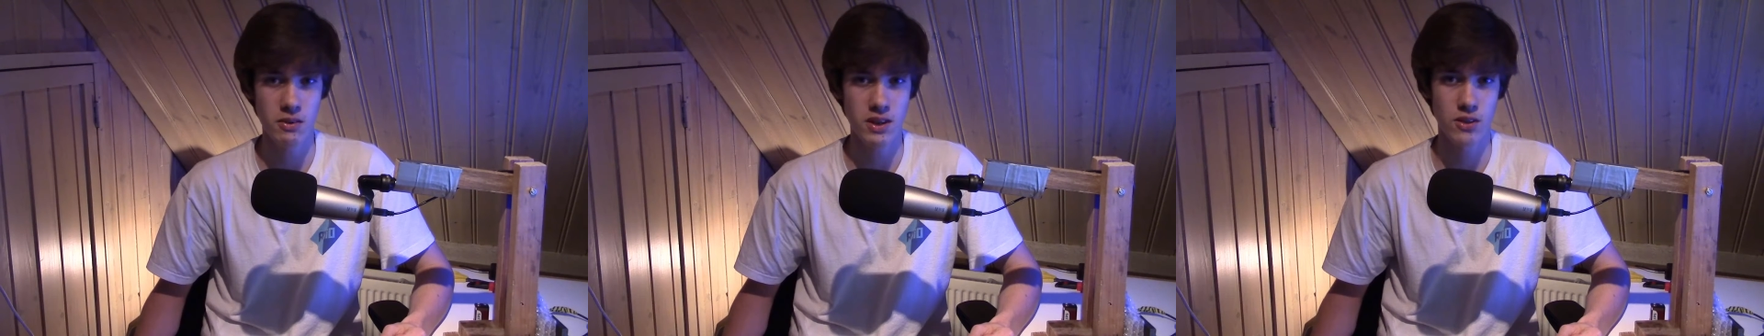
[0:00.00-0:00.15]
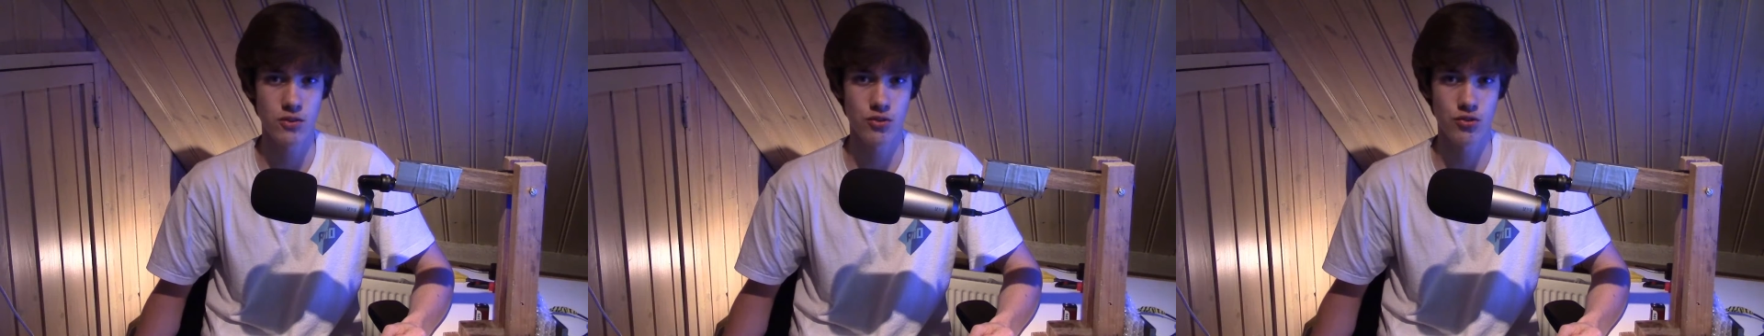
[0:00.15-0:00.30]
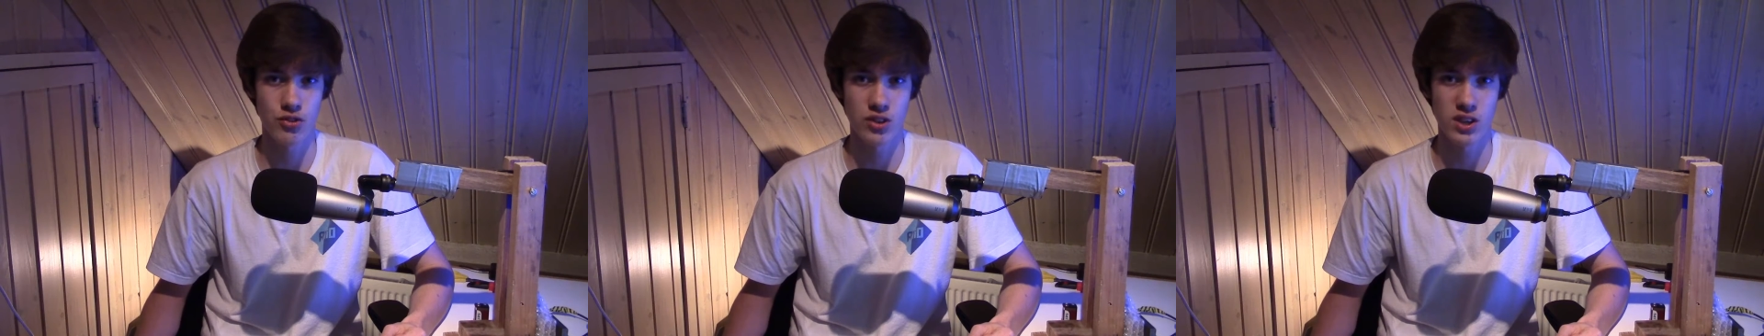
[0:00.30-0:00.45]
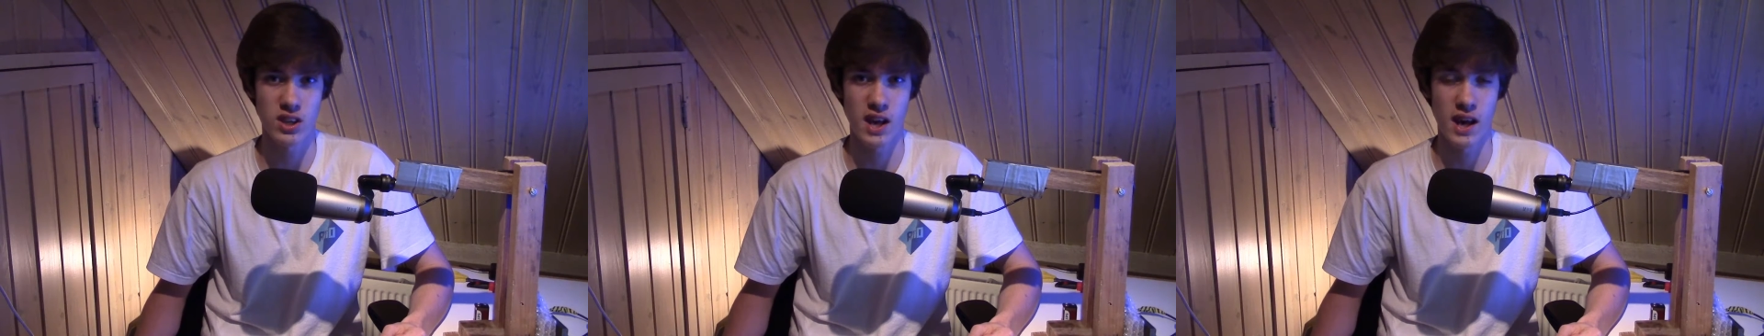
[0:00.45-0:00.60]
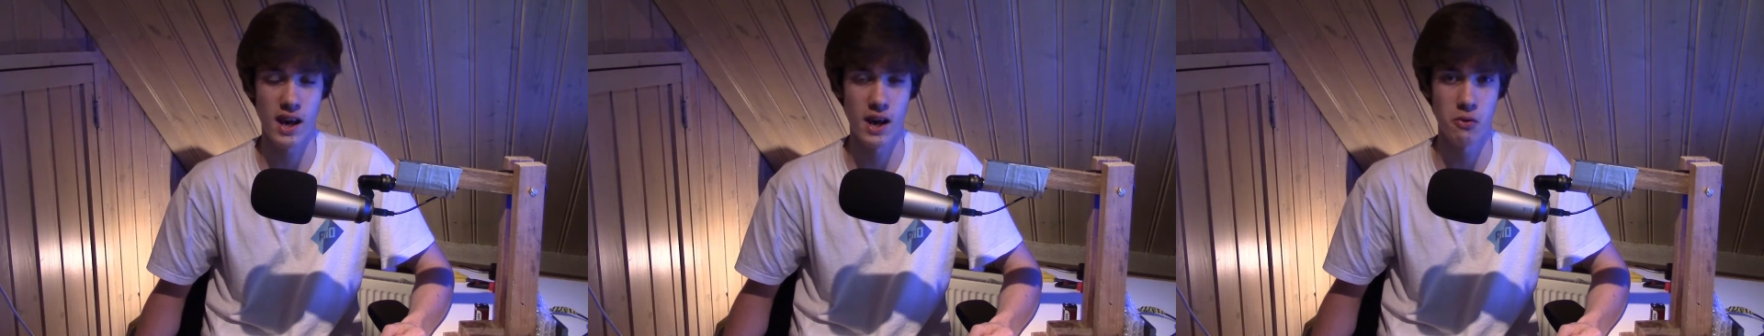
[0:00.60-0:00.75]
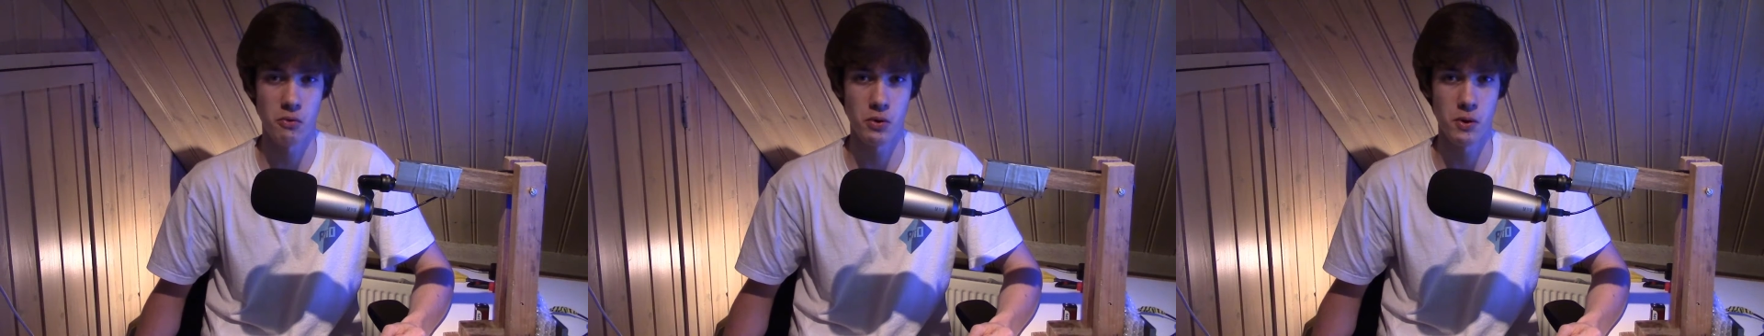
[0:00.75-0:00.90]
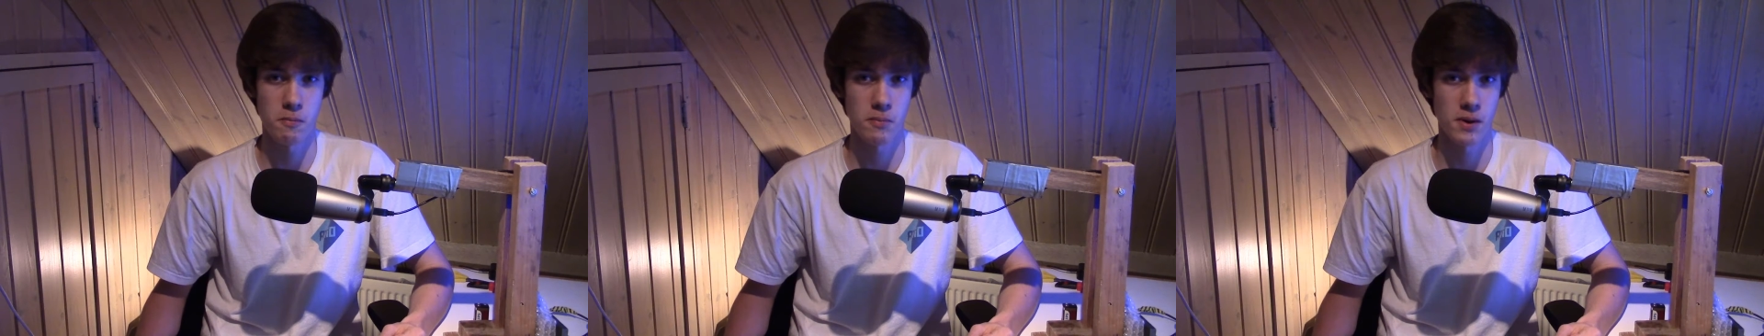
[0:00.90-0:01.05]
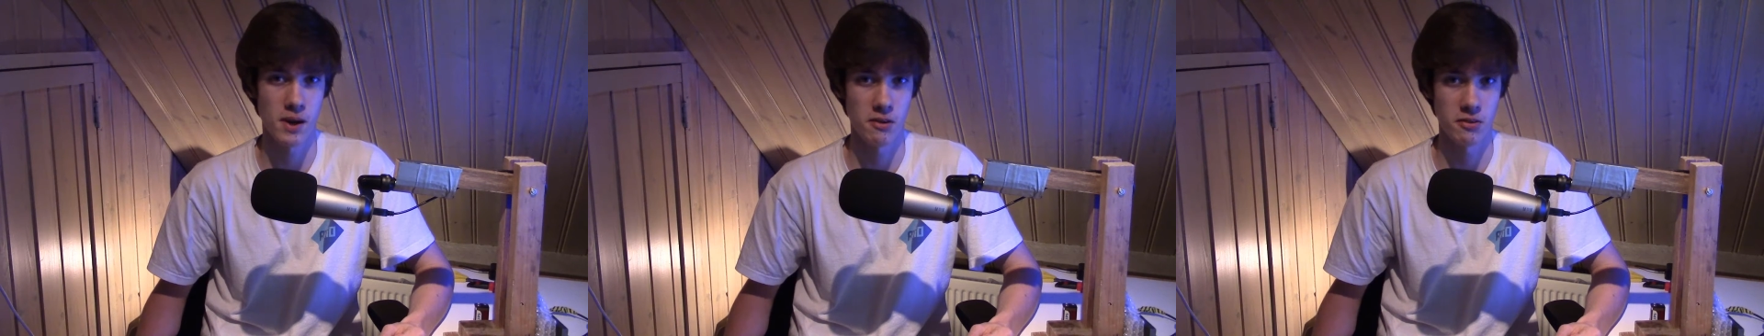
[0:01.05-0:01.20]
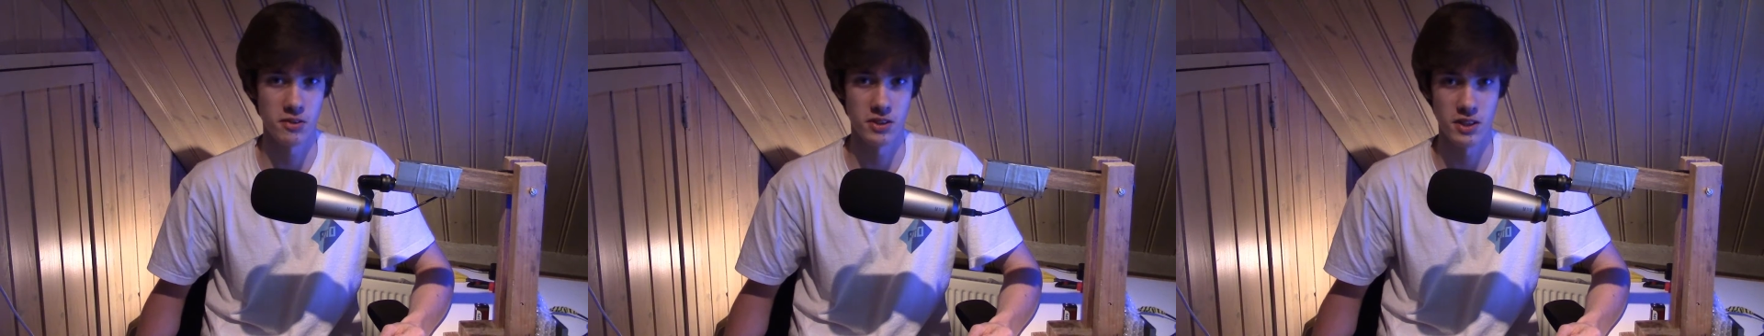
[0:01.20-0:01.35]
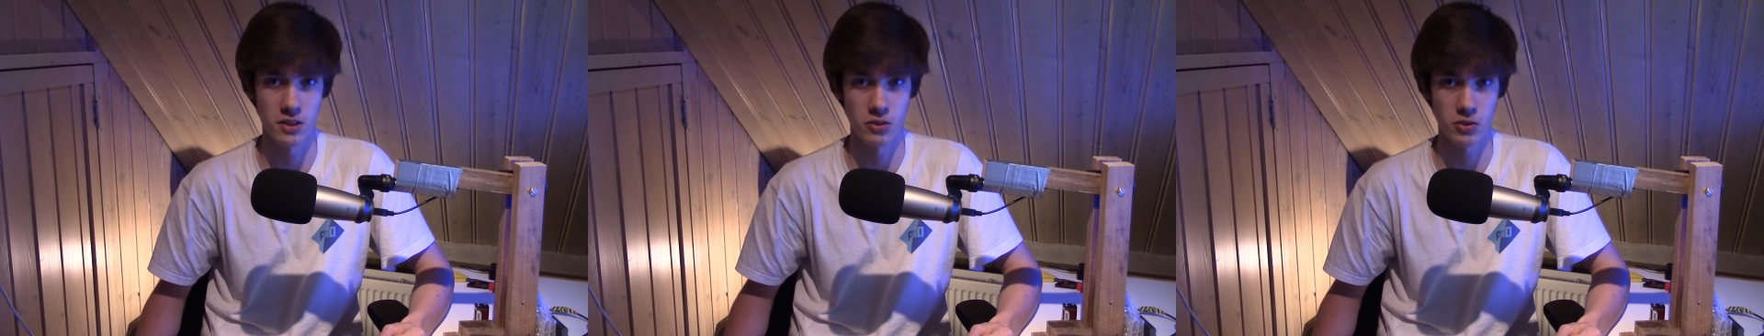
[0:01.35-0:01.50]
let's see how a
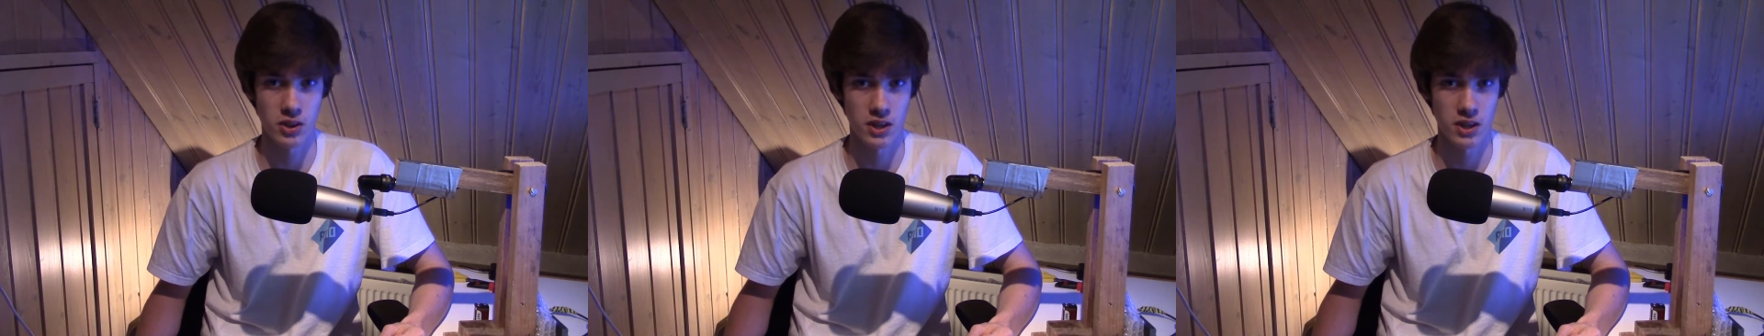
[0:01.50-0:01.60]
parallel